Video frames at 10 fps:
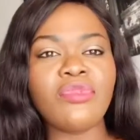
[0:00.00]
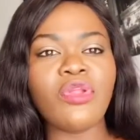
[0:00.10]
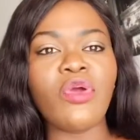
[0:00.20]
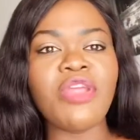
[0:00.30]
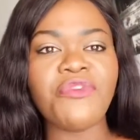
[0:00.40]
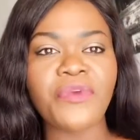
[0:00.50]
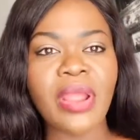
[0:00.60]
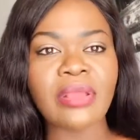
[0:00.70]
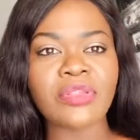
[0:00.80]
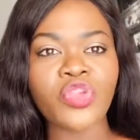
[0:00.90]
not only
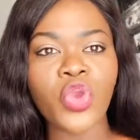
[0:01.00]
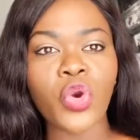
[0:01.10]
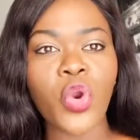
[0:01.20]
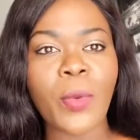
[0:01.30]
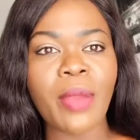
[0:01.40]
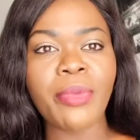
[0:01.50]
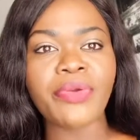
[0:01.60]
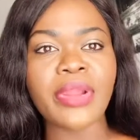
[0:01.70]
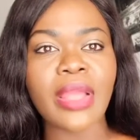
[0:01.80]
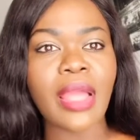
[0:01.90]
France, Europe,
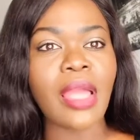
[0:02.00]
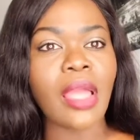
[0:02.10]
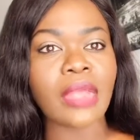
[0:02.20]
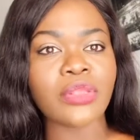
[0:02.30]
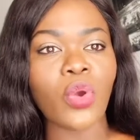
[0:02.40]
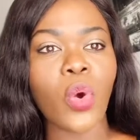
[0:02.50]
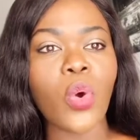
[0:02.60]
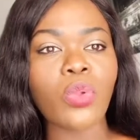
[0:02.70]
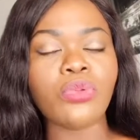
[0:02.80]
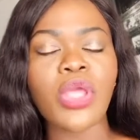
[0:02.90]
America as a
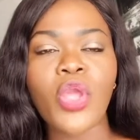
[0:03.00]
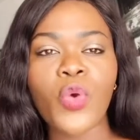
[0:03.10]
whole,